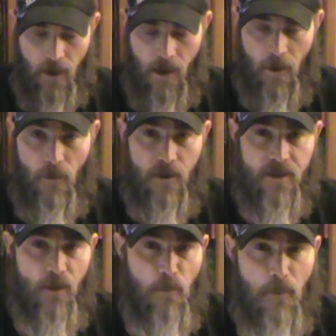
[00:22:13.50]

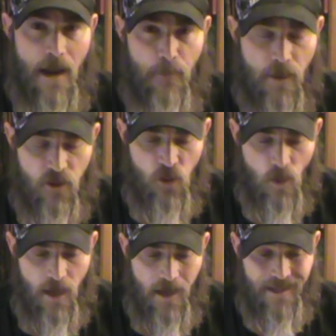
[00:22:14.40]
areas of the map that you
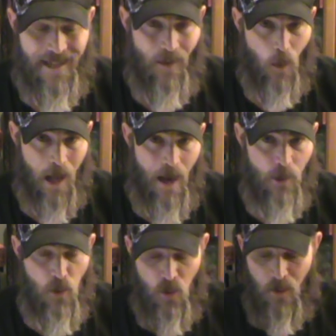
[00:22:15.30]
hit that allow
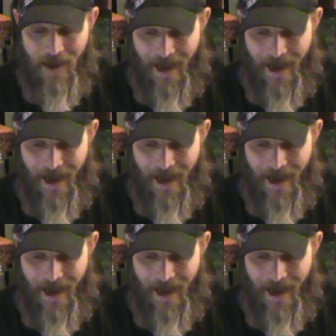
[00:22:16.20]
you to